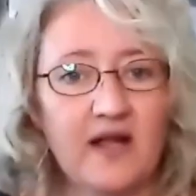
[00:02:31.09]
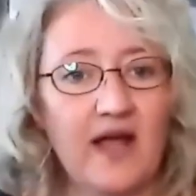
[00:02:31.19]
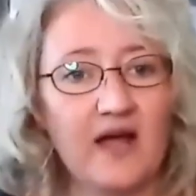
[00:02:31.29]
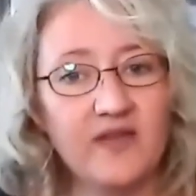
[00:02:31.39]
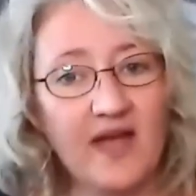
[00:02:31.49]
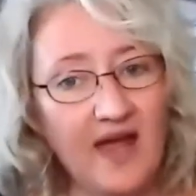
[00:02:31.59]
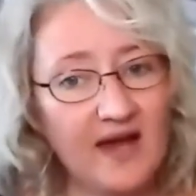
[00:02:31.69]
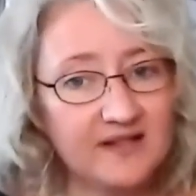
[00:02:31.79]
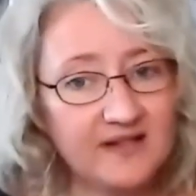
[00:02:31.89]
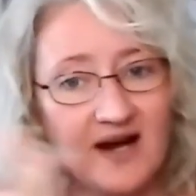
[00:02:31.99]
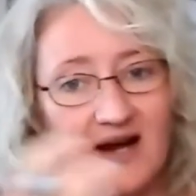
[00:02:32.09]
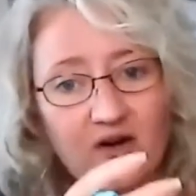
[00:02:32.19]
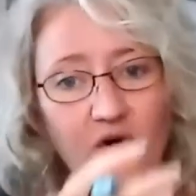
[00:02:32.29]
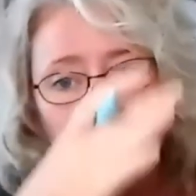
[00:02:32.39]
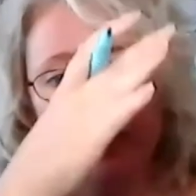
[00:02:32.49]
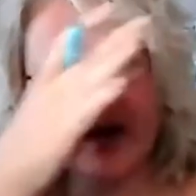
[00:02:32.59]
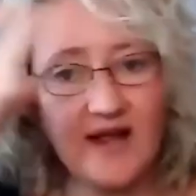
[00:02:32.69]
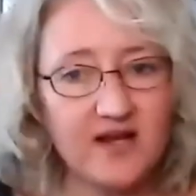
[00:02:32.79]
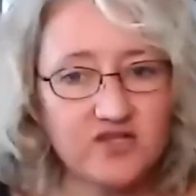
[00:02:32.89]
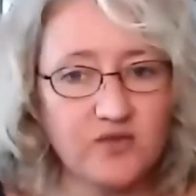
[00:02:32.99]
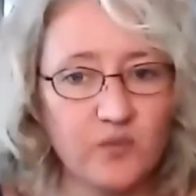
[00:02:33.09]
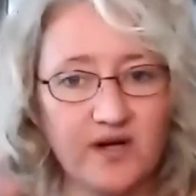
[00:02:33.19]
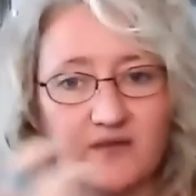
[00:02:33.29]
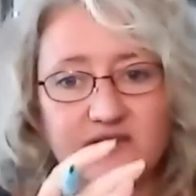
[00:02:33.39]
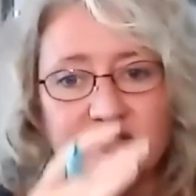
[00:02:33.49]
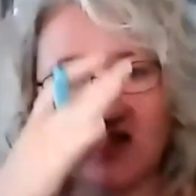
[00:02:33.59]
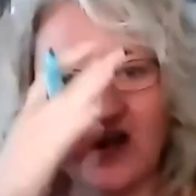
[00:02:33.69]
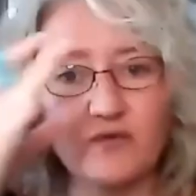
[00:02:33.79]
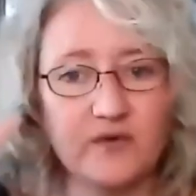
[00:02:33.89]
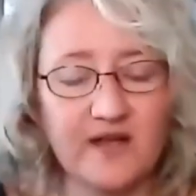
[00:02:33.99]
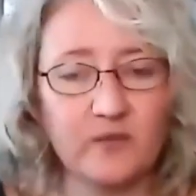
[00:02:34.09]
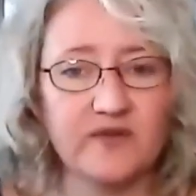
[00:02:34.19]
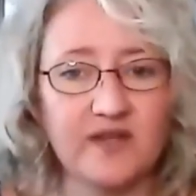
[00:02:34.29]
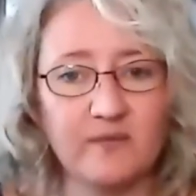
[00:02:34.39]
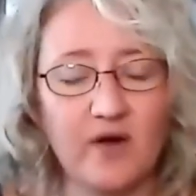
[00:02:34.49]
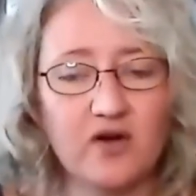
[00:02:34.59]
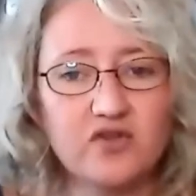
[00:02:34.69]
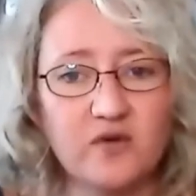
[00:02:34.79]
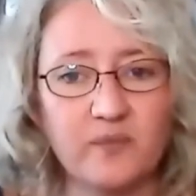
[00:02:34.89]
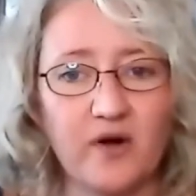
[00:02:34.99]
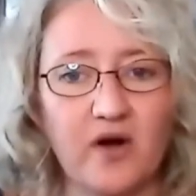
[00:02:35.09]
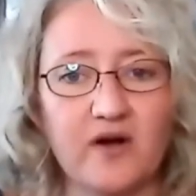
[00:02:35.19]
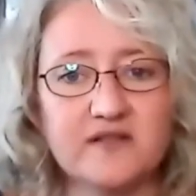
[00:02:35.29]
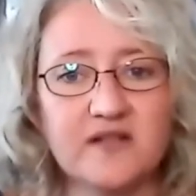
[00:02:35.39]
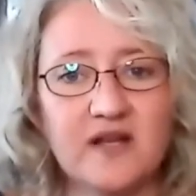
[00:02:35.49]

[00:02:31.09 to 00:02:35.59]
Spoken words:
And the hand and eye coordination, what I've discovered with that, with the emotional part,